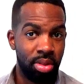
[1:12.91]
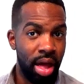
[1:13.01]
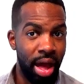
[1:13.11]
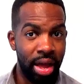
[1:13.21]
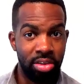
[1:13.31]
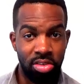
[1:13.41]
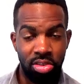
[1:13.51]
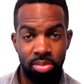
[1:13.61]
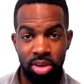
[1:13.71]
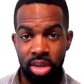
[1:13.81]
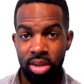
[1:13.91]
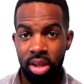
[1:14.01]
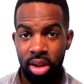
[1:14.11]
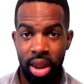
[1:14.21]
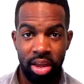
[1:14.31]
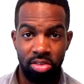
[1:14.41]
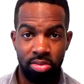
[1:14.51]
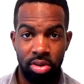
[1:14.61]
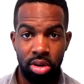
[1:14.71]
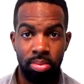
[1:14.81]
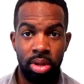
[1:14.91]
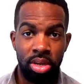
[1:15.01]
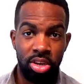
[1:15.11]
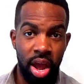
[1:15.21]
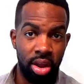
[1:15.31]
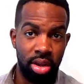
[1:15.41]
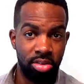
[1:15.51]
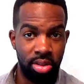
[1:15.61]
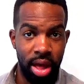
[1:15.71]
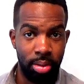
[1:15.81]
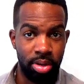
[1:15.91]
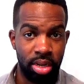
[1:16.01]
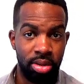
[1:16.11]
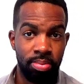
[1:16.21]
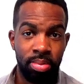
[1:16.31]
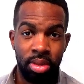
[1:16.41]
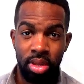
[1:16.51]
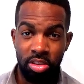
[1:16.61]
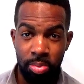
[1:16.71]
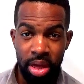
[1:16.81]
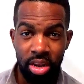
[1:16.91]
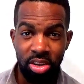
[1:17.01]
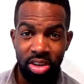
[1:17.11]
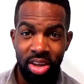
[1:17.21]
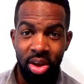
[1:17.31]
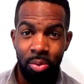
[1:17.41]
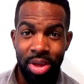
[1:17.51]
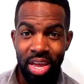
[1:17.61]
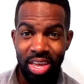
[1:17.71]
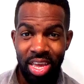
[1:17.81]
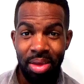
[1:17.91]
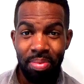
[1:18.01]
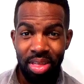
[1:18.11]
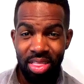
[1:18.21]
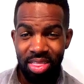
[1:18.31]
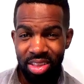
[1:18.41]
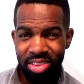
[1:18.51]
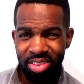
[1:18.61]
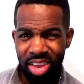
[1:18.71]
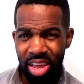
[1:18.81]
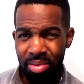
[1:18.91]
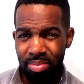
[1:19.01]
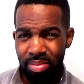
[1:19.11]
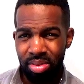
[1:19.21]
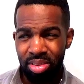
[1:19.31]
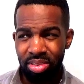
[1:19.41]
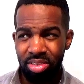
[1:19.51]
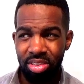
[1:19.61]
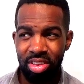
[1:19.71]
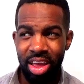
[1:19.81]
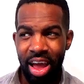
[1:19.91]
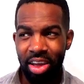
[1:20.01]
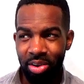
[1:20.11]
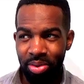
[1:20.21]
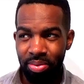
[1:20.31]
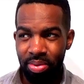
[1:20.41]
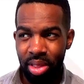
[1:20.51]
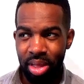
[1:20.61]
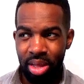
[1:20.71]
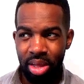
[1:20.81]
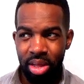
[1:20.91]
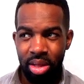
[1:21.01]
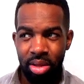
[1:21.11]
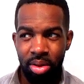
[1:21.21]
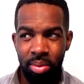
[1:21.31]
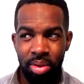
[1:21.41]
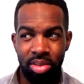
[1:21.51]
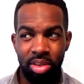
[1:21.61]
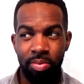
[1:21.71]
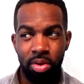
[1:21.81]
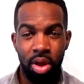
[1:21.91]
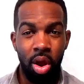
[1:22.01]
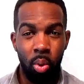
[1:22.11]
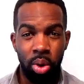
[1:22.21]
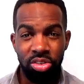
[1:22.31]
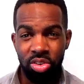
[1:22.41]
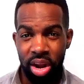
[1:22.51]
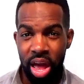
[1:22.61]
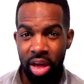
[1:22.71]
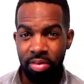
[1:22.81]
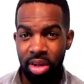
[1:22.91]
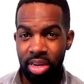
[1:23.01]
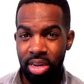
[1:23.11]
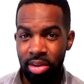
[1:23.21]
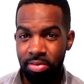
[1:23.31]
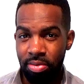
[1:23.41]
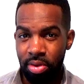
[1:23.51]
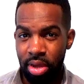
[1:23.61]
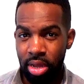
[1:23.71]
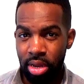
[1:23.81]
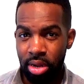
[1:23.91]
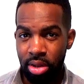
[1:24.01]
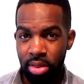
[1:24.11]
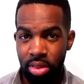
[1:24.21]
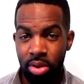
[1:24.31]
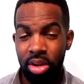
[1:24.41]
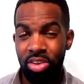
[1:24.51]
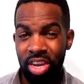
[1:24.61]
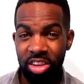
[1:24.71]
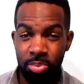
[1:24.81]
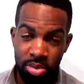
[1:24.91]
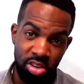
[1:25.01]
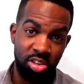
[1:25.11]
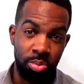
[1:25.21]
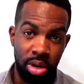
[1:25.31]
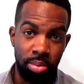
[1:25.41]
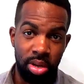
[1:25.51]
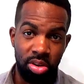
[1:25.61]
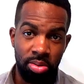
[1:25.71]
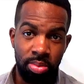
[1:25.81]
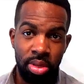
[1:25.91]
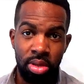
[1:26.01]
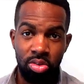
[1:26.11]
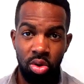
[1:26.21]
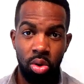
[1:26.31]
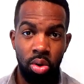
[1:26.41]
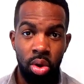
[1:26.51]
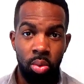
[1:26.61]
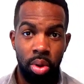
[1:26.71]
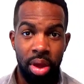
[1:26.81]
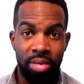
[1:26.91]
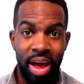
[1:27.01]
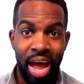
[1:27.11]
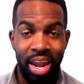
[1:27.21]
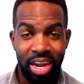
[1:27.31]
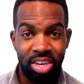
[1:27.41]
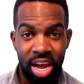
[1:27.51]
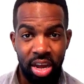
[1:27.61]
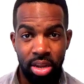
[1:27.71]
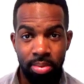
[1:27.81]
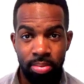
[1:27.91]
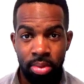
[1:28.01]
I is the subject, like is the verb, chocolate is the object. In Spanish, we can keep the same style, except for our words are going to have a different, they're going to change positions pretty much. So where we have I like chocolate,